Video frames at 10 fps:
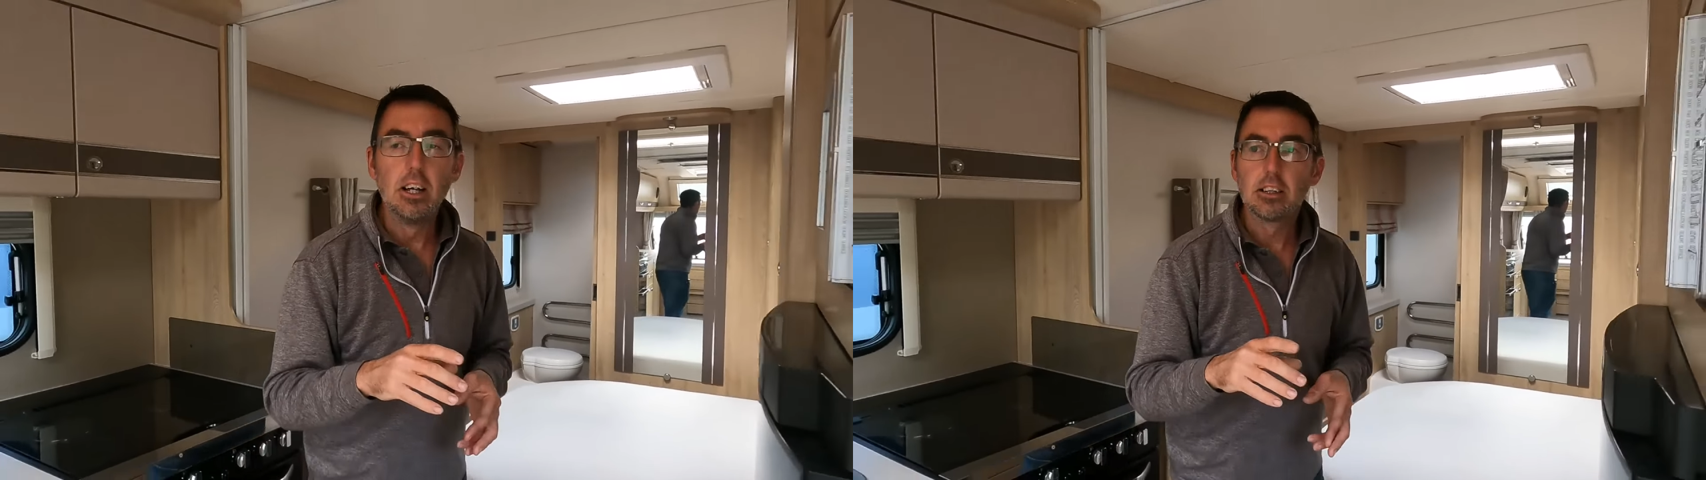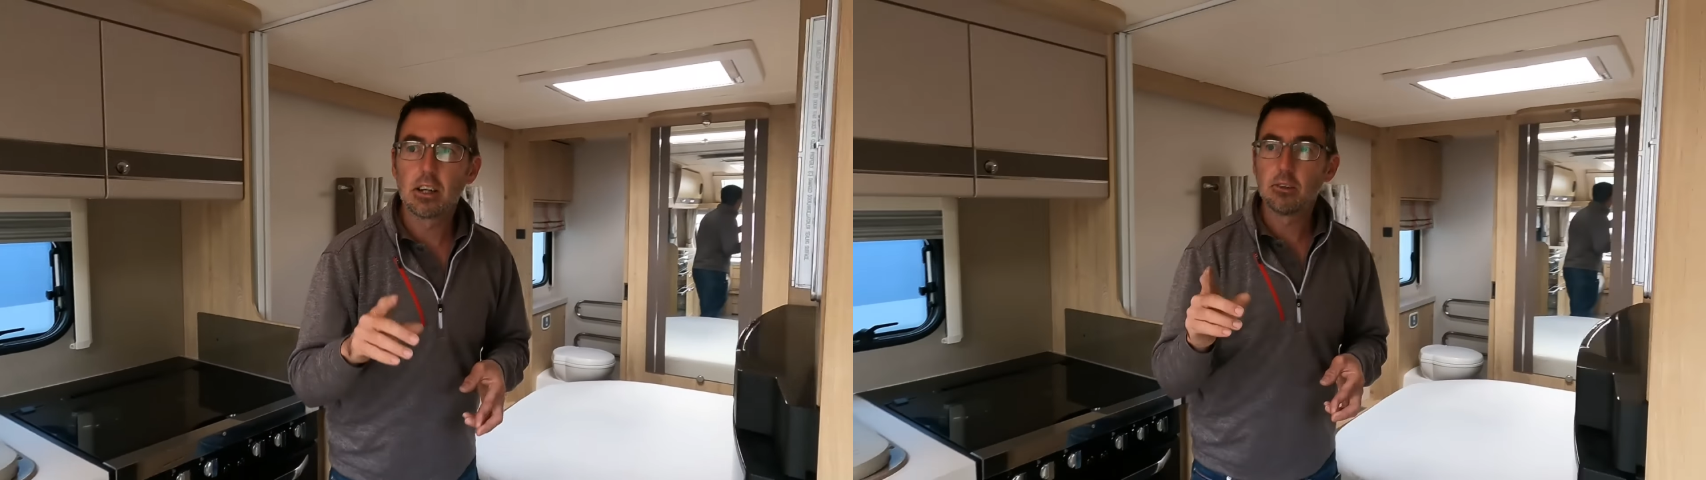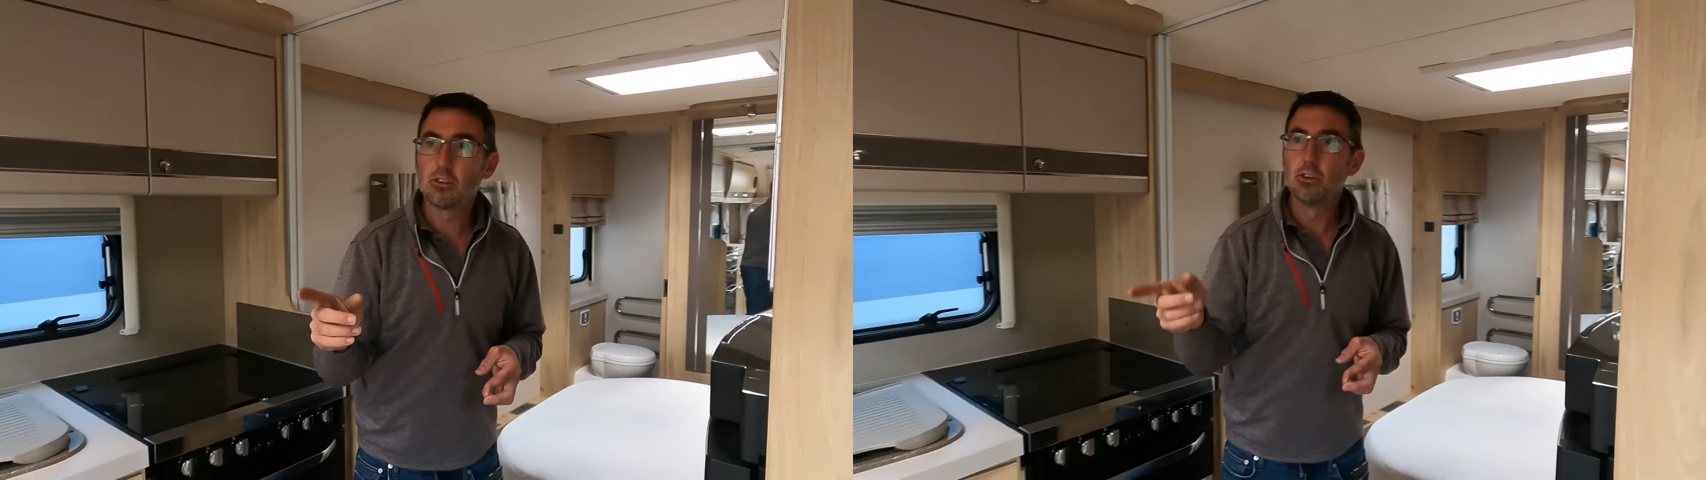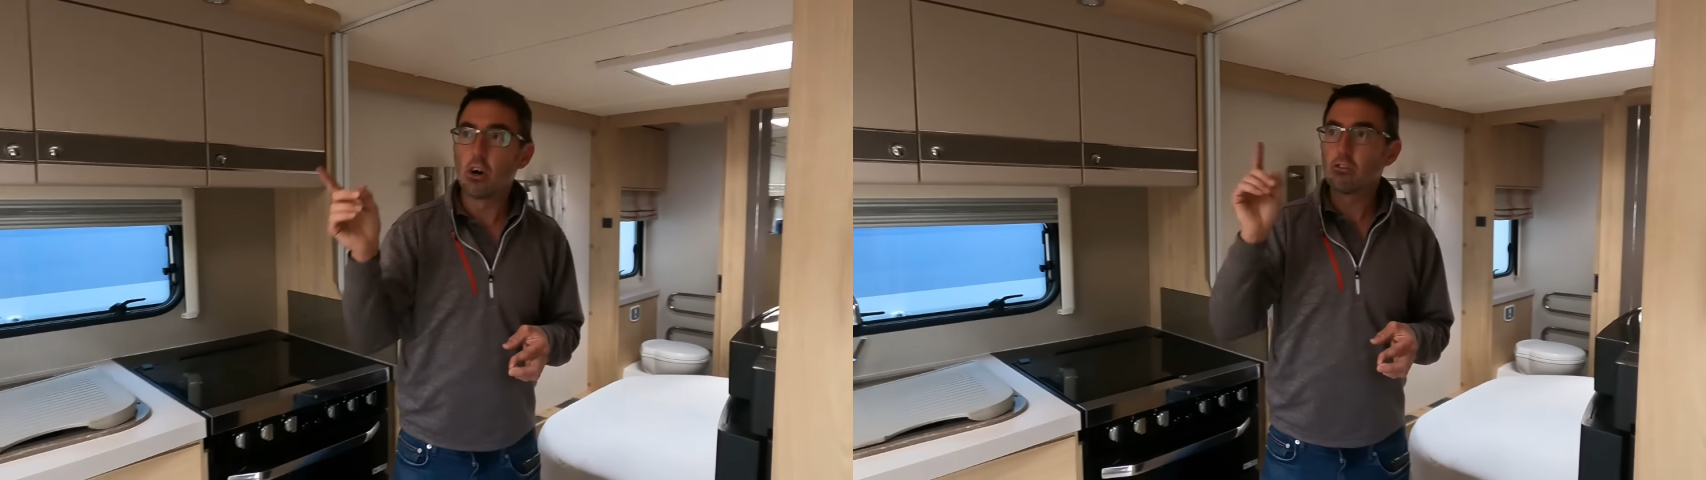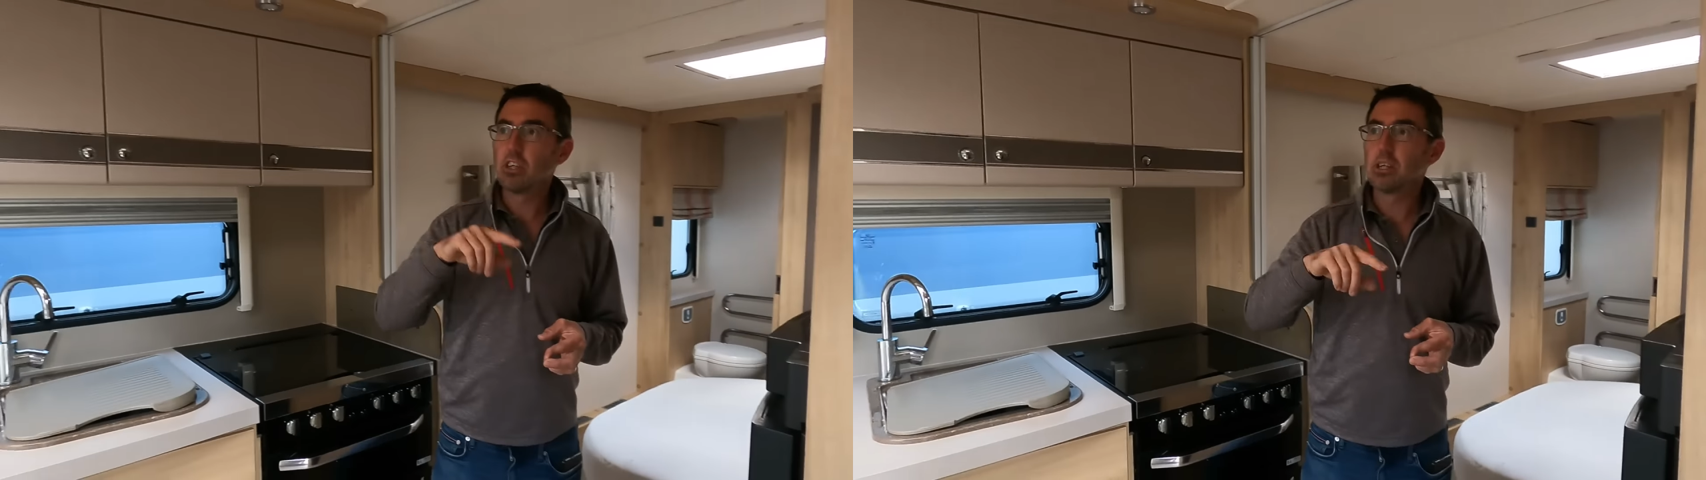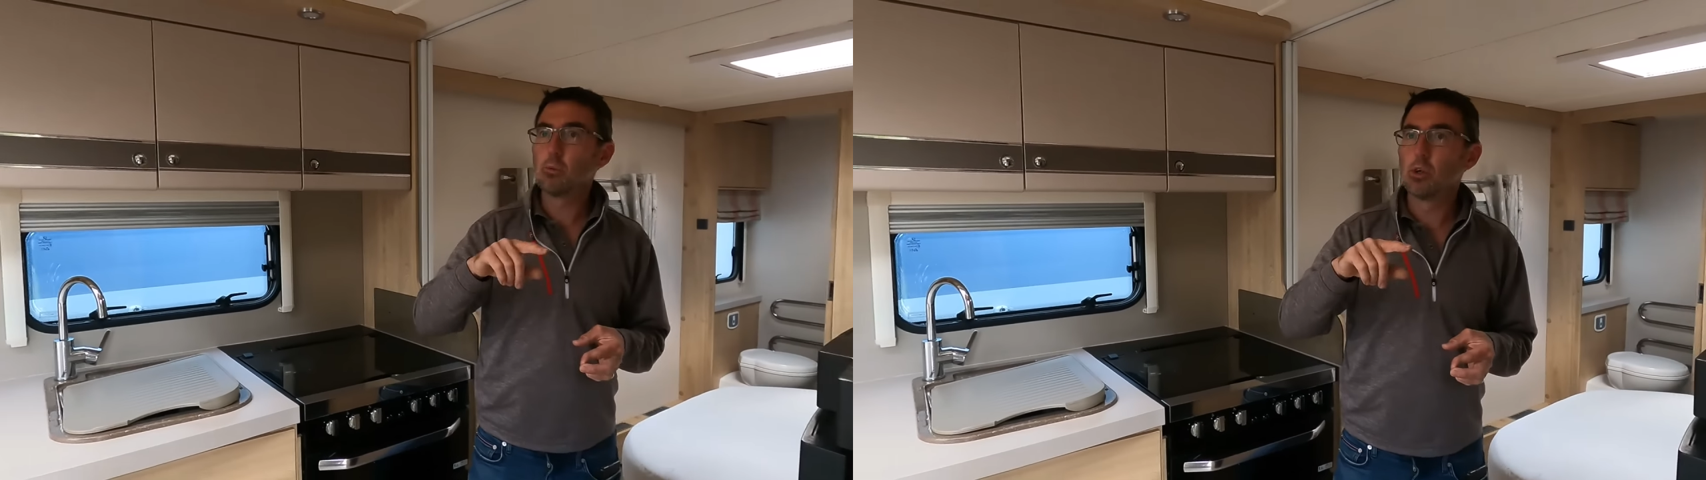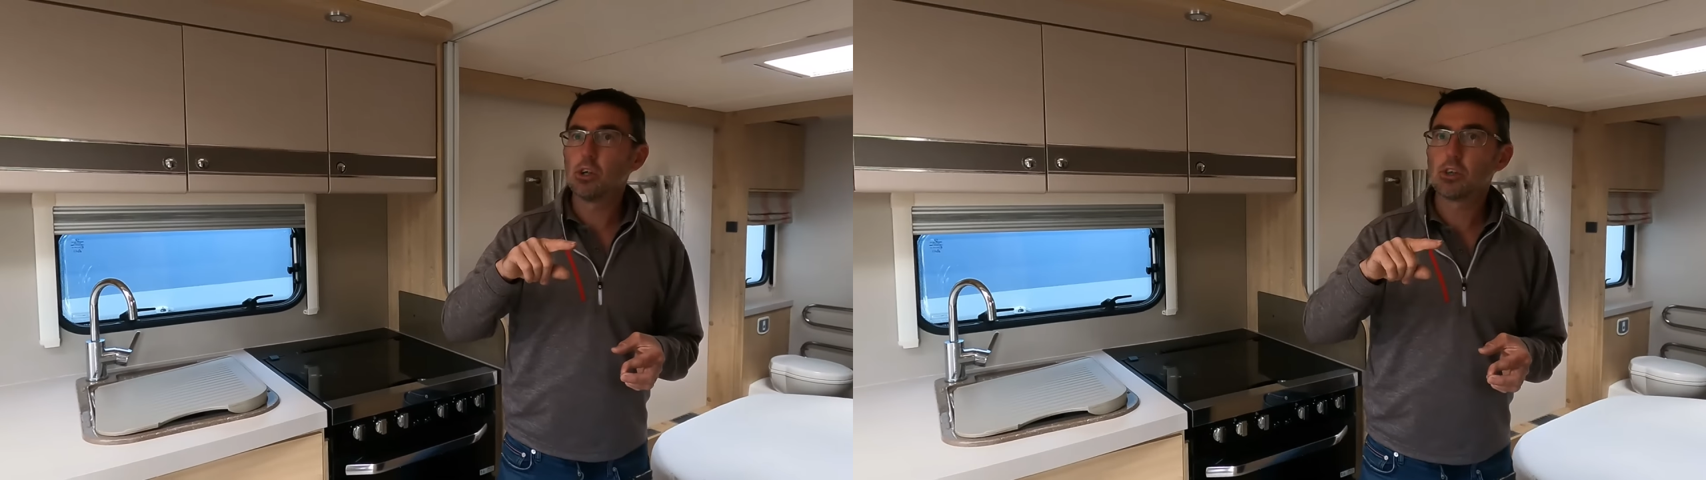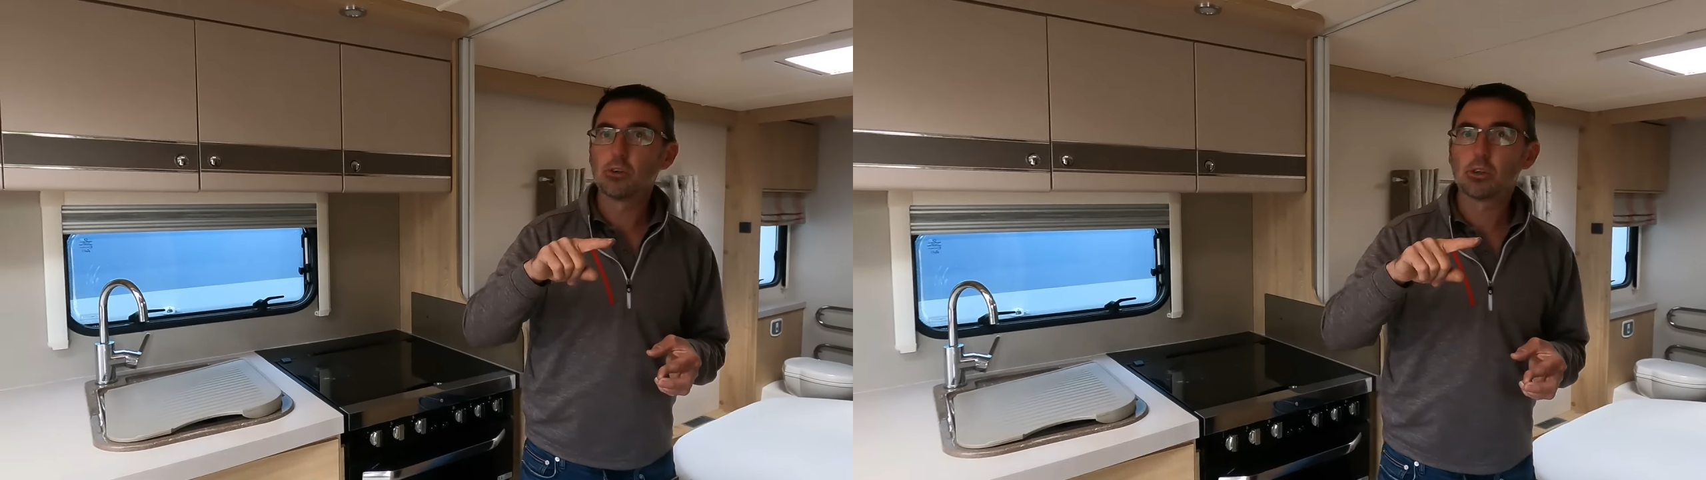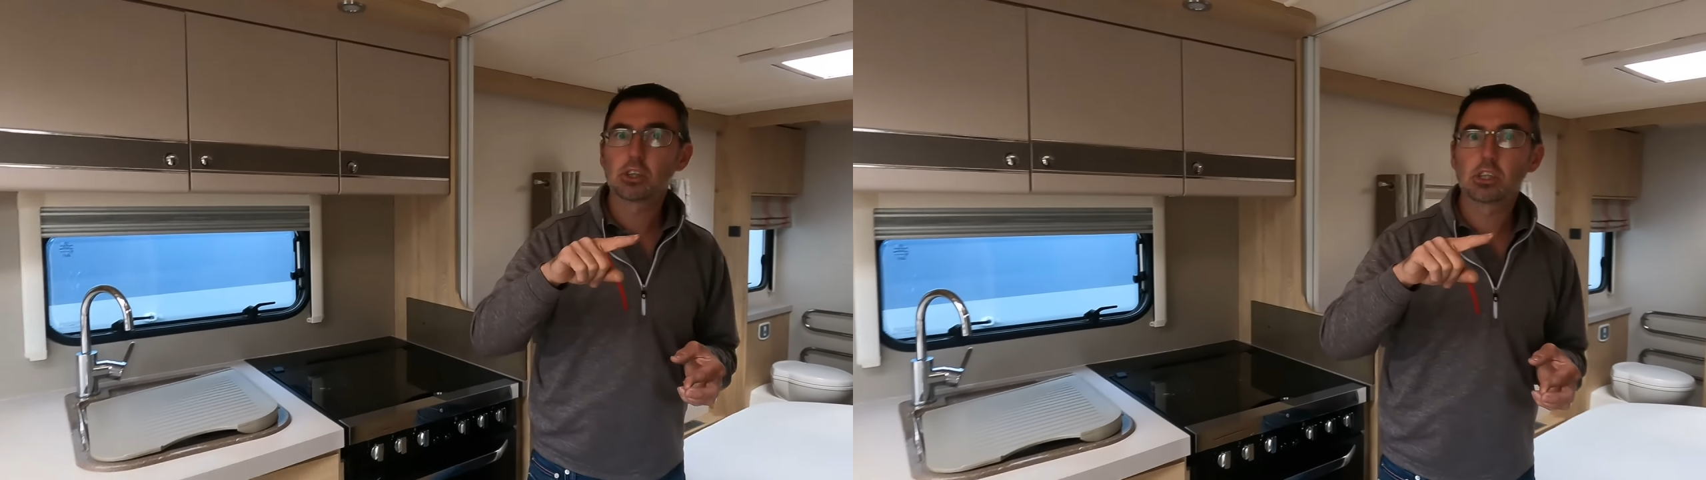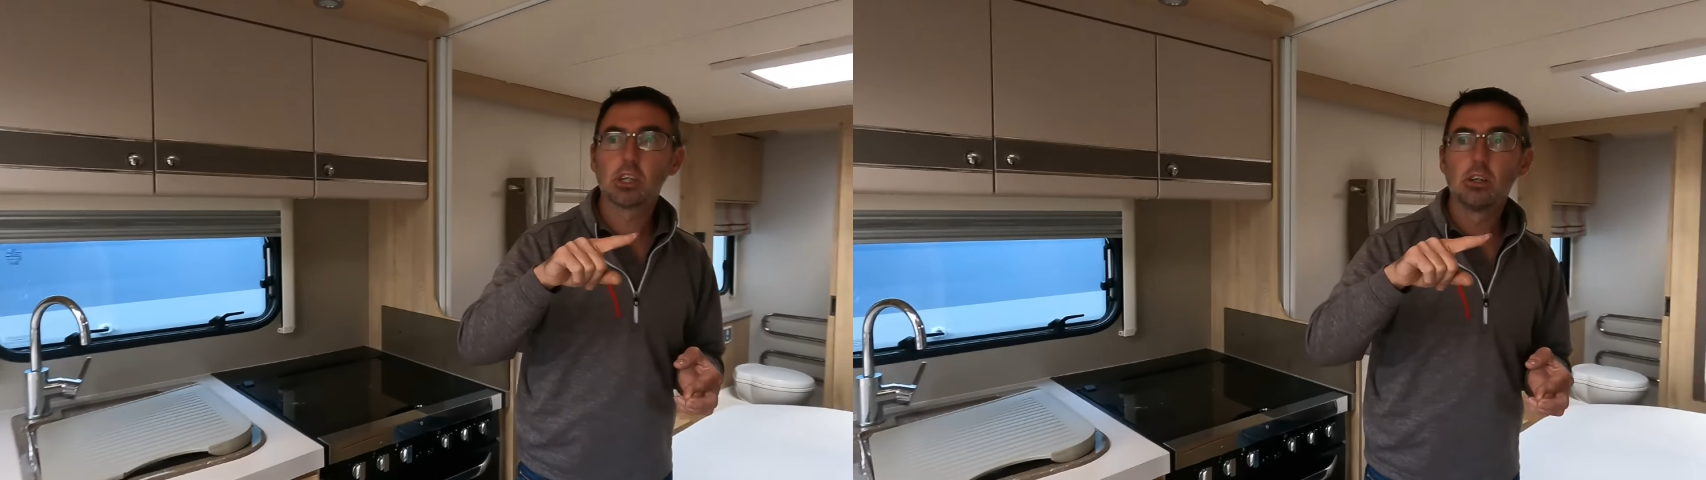so it's not really worth
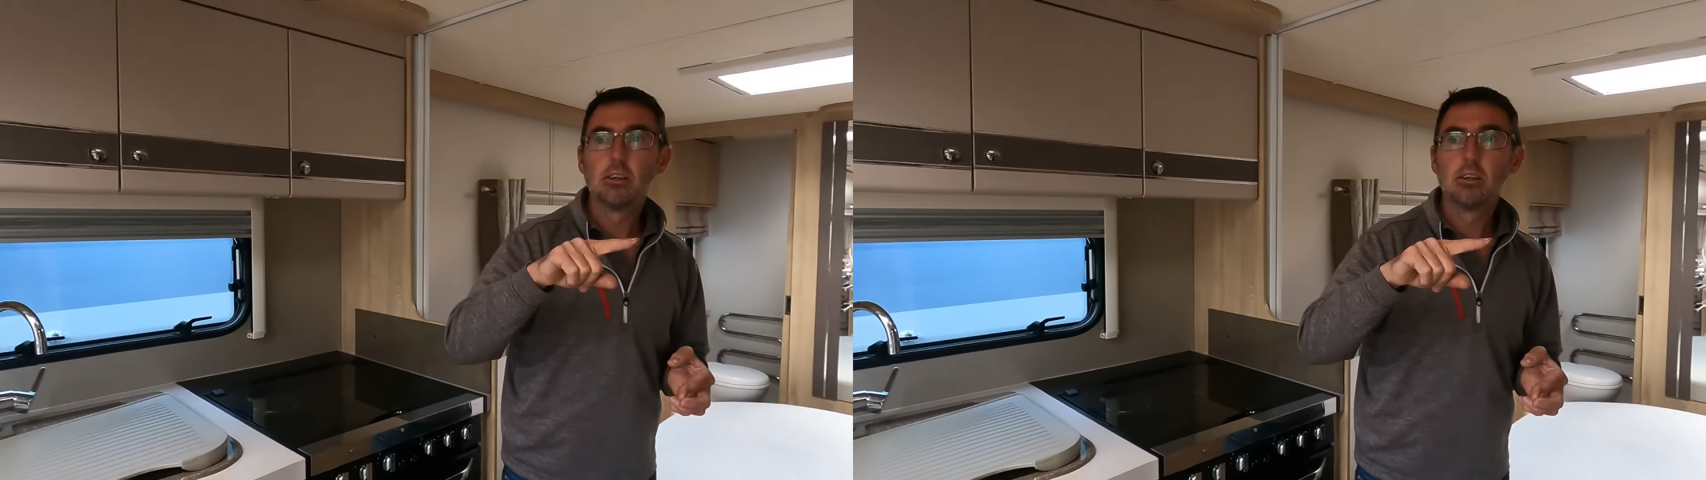us